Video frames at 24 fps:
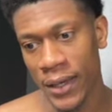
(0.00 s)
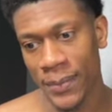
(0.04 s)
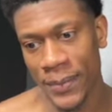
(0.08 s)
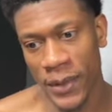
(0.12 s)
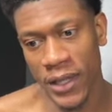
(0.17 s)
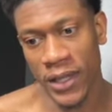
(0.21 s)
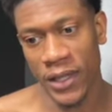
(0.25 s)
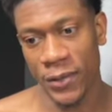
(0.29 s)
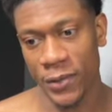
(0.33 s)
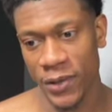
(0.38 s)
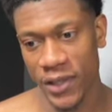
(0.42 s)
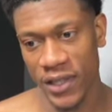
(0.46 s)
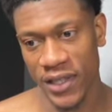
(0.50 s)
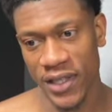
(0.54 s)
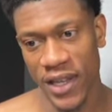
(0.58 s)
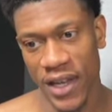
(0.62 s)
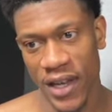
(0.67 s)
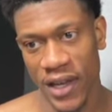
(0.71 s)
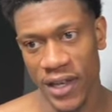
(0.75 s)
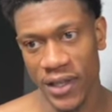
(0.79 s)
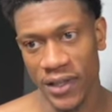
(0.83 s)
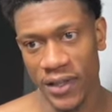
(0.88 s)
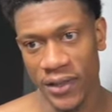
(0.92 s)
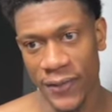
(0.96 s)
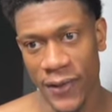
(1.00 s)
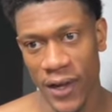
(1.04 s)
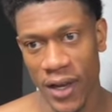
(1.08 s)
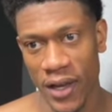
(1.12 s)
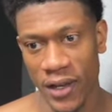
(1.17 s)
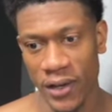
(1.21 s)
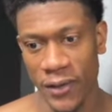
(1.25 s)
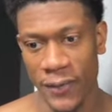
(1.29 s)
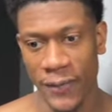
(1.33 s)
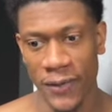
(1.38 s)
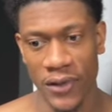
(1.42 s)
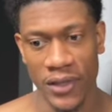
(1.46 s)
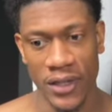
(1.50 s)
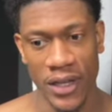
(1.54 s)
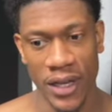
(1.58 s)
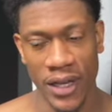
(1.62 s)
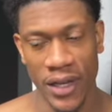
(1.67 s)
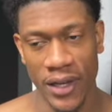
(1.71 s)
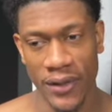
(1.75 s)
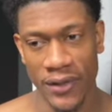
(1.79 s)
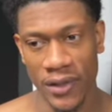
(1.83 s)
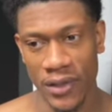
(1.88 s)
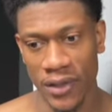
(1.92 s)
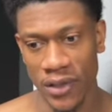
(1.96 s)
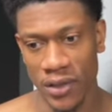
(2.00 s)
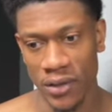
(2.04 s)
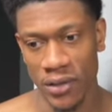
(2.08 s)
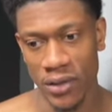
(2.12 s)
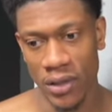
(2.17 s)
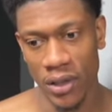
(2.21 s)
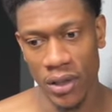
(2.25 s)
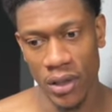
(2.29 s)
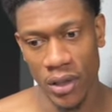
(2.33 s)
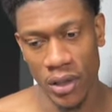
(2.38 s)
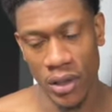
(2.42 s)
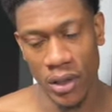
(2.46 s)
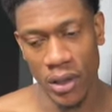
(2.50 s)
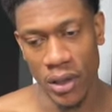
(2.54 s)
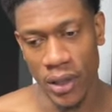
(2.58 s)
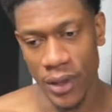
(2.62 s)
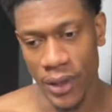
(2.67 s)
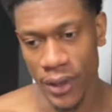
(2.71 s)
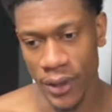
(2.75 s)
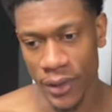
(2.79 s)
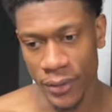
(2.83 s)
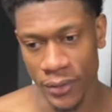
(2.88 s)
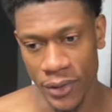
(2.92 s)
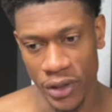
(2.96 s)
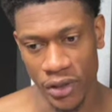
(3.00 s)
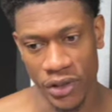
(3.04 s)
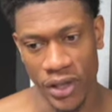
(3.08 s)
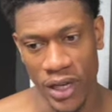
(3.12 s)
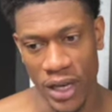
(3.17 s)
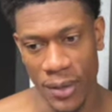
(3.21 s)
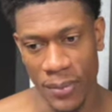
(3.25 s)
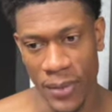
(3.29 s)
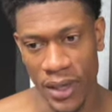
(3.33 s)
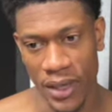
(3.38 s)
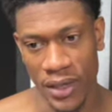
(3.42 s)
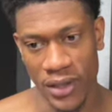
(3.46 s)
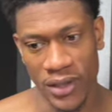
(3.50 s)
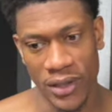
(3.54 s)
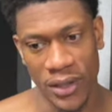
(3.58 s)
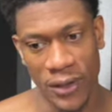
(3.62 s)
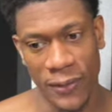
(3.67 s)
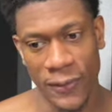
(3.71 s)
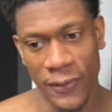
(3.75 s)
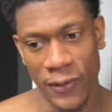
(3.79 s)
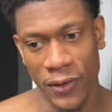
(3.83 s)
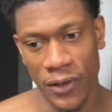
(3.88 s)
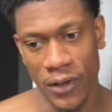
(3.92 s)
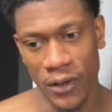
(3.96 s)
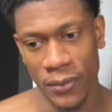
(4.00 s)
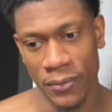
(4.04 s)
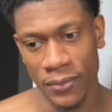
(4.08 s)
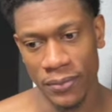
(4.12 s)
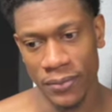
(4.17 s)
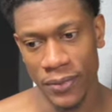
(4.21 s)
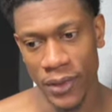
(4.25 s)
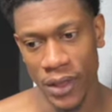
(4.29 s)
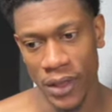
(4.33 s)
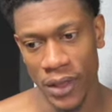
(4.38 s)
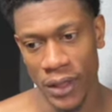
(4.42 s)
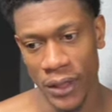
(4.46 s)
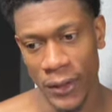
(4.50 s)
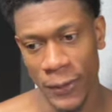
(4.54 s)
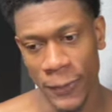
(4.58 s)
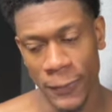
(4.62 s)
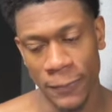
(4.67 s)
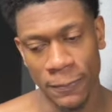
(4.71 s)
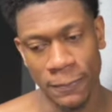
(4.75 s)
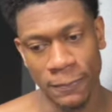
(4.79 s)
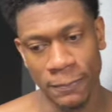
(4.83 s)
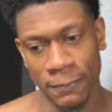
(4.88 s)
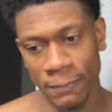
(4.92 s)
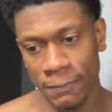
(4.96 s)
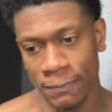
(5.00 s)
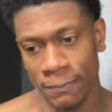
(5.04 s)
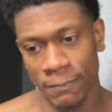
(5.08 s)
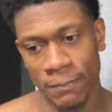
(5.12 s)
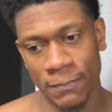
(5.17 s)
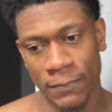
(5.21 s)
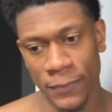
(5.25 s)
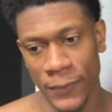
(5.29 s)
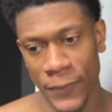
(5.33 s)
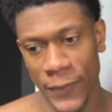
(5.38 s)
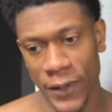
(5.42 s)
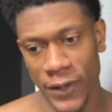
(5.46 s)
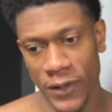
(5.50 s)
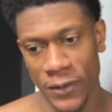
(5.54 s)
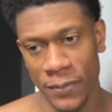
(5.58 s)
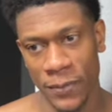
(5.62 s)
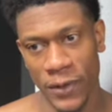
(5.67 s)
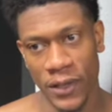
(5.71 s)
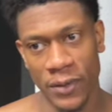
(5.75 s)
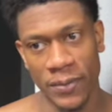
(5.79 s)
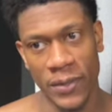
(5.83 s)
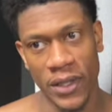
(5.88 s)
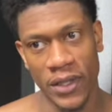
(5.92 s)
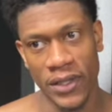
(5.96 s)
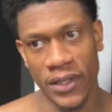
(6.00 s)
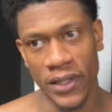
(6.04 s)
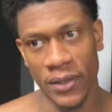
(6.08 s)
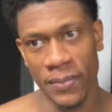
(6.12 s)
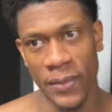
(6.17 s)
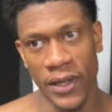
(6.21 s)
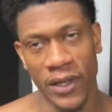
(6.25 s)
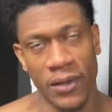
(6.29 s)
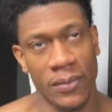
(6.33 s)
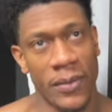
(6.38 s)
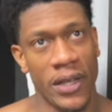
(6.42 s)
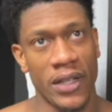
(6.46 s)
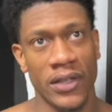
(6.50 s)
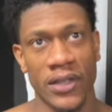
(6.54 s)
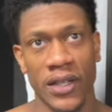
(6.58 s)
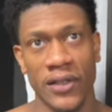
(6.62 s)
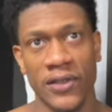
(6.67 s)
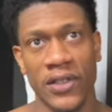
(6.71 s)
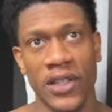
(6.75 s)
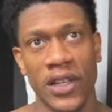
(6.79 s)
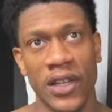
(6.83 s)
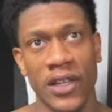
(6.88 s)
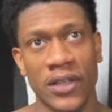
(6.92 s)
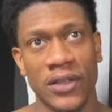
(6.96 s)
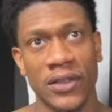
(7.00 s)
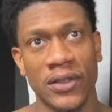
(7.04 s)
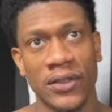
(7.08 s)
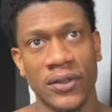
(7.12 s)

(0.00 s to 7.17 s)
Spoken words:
He was just hot in the first half, so just try to make it tough for him. That was pretty much it, make him make tough shots.